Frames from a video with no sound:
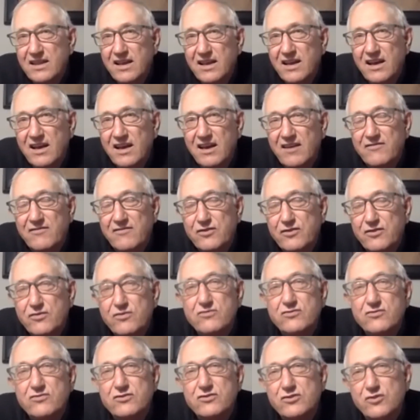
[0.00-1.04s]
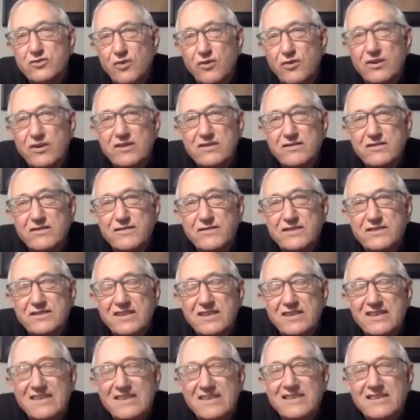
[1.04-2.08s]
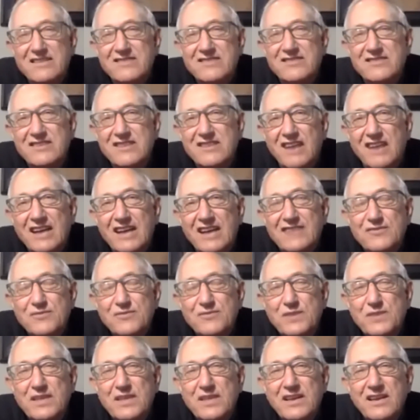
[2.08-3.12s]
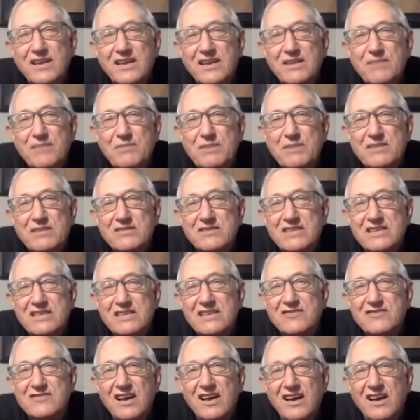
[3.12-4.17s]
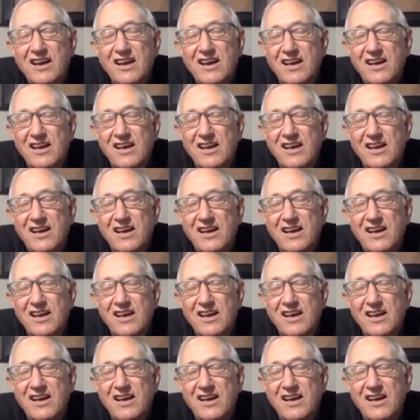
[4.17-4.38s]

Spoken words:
They have huge storage facilities in ice where they're keeping seeds.